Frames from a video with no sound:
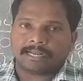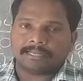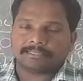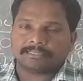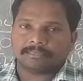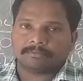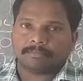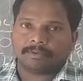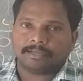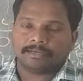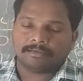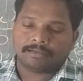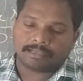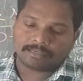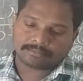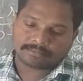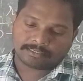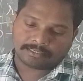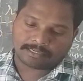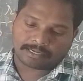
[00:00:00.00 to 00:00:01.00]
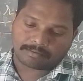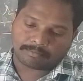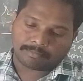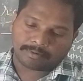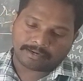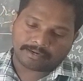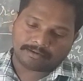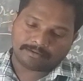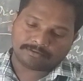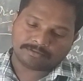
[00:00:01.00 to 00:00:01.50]
Calcium hydroxide
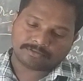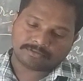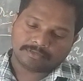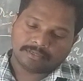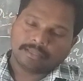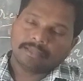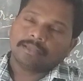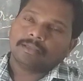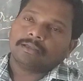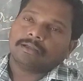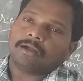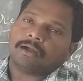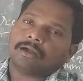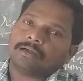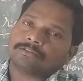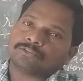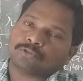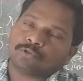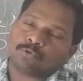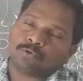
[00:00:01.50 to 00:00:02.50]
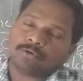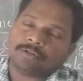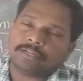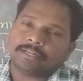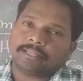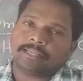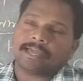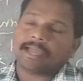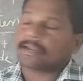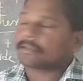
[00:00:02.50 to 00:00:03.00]
combines slowly
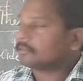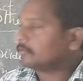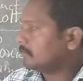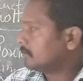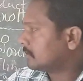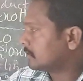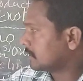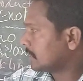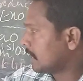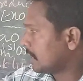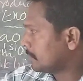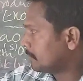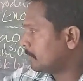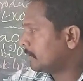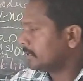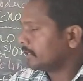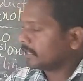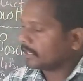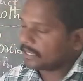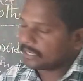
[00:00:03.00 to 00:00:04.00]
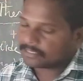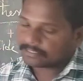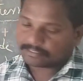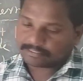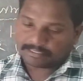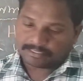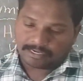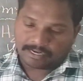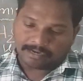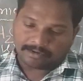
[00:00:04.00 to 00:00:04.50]
react with the carbon
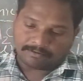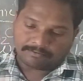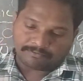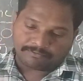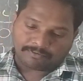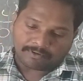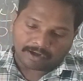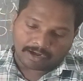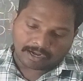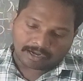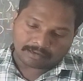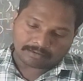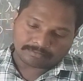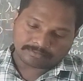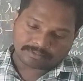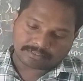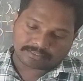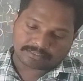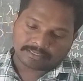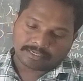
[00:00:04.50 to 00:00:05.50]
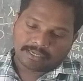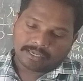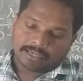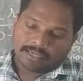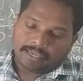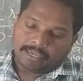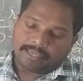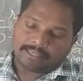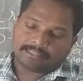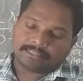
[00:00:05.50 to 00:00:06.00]
dioxide and forms
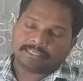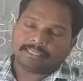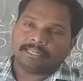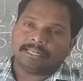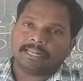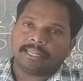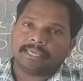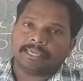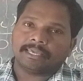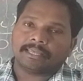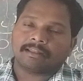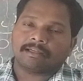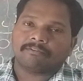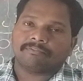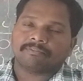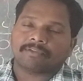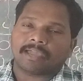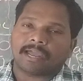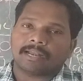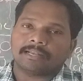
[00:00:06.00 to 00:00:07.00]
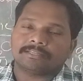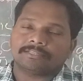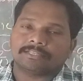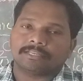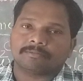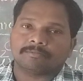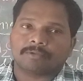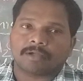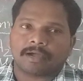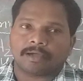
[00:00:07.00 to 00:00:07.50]
a thin layer of
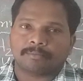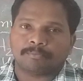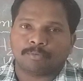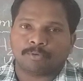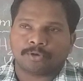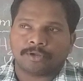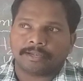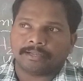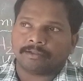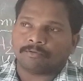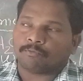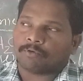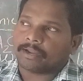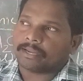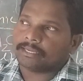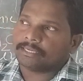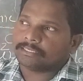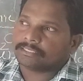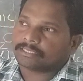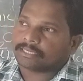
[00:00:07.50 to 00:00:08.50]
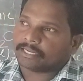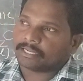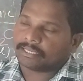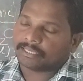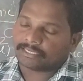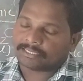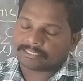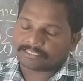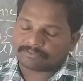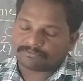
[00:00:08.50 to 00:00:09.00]
calcium carbonate. A white
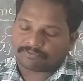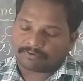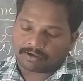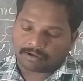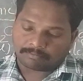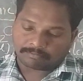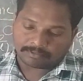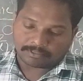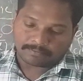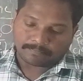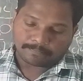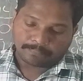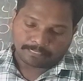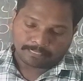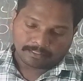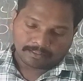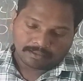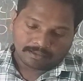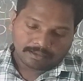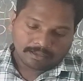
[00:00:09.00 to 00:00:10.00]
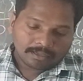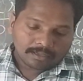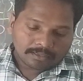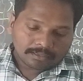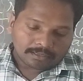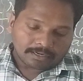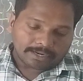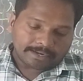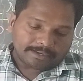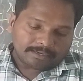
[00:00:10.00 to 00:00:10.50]
layer is formed.
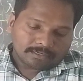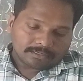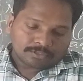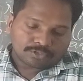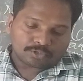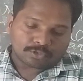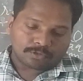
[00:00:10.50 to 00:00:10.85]
Right.